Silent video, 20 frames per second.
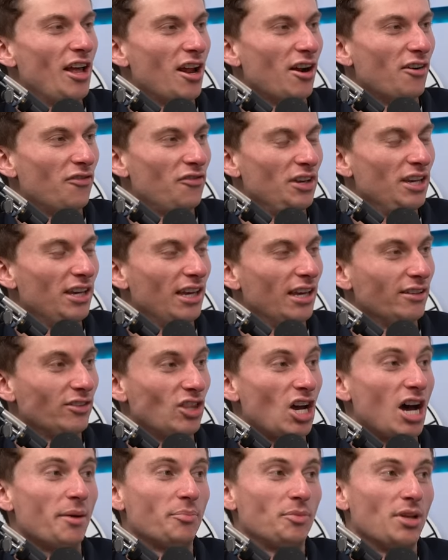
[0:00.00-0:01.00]
at her feet, getting
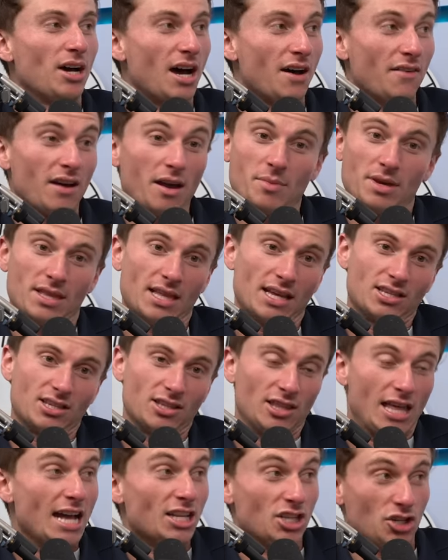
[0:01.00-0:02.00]
topped off. I mean, that's
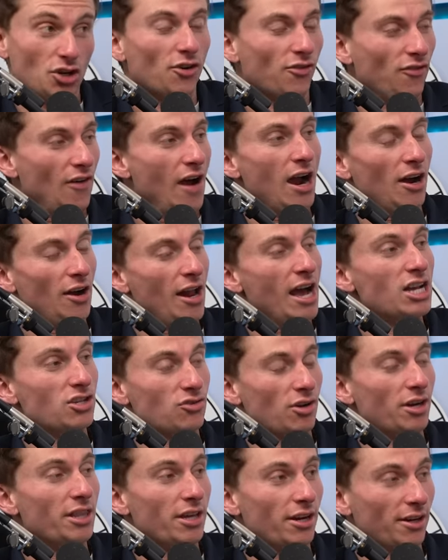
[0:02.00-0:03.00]
that's your fire and ice
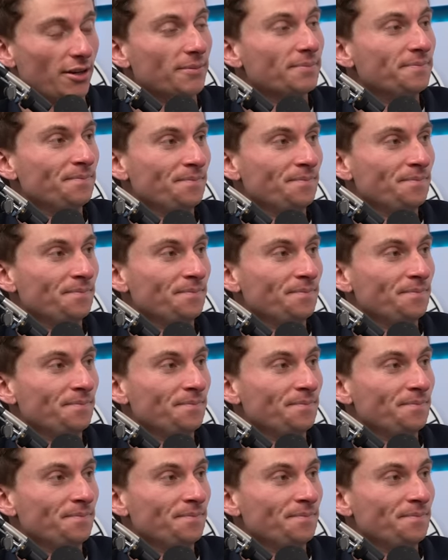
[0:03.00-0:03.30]
right there.